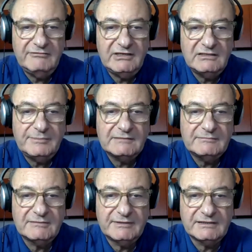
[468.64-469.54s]
in an
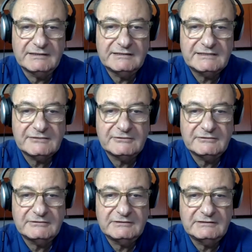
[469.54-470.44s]
apartment building,
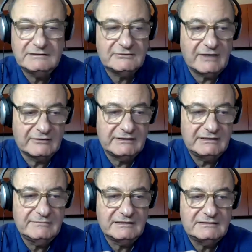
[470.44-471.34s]
so it's
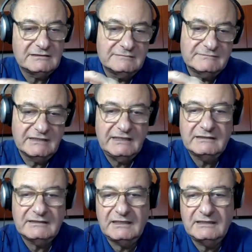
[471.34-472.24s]
crowded, but
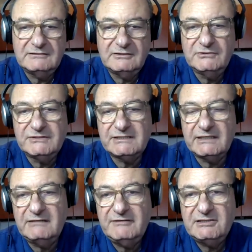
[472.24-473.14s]
again, I don't use the
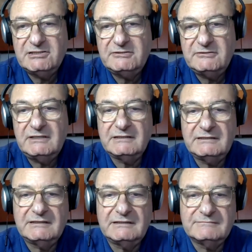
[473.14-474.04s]
elevator. I
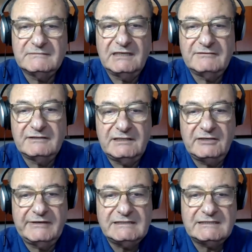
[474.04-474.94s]
have a
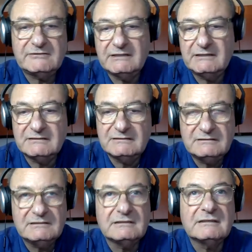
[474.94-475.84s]
terrace so I can
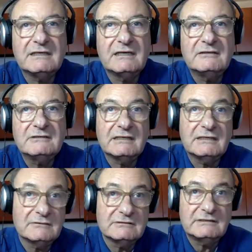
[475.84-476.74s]
get out, I
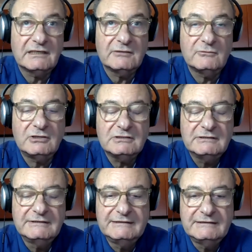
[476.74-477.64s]
can take a walk.
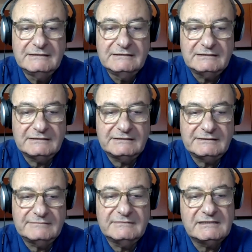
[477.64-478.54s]

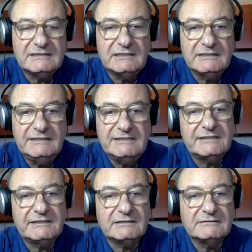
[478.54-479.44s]
It's a little
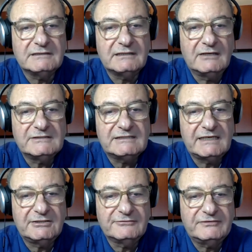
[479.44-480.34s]
easier outside of